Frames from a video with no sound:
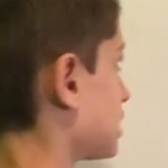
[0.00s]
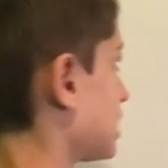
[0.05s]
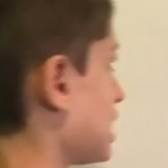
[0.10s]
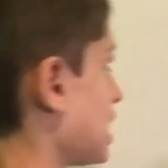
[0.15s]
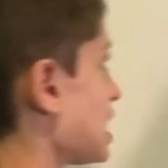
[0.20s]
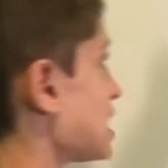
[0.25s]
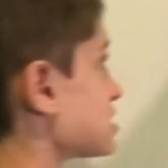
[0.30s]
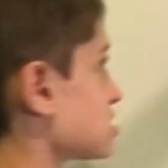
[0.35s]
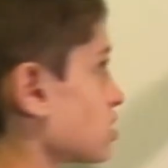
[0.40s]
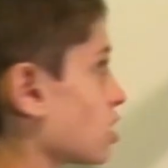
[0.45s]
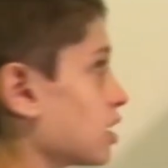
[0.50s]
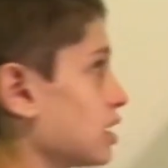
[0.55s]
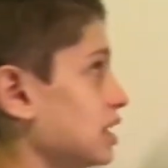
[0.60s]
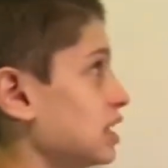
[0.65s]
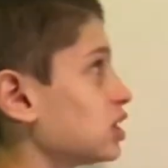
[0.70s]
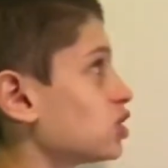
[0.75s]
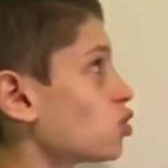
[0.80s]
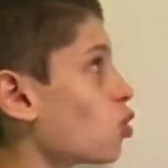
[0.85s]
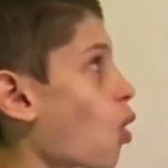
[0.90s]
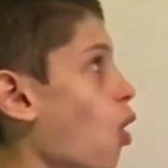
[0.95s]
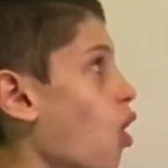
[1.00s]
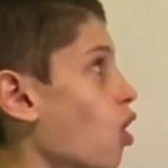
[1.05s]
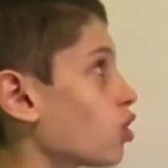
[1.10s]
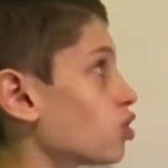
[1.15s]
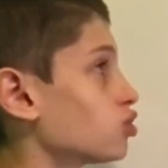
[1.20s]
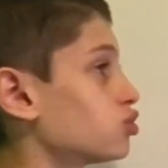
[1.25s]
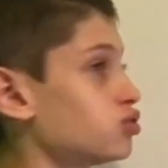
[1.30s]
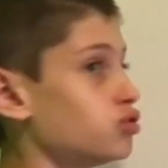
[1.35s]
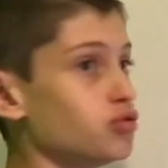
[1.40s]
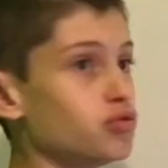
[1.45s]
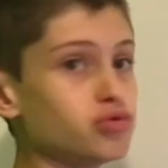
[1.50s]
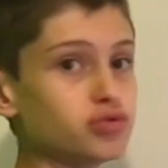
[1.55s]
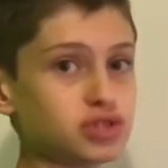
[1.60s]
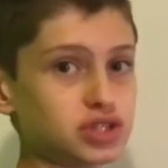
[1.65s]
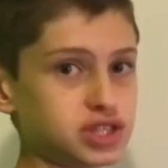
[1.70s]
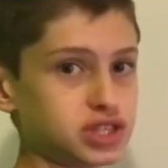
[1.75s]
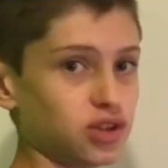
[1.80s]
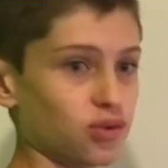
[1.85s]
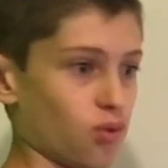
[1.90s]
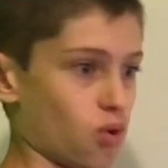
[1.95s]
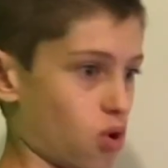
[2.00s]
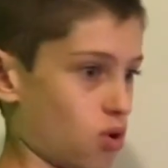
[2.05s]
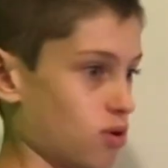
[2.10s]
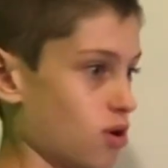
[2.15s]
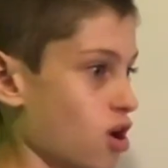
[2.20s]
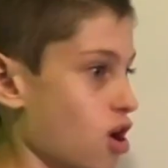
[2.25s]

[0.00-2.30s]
is equal to 0.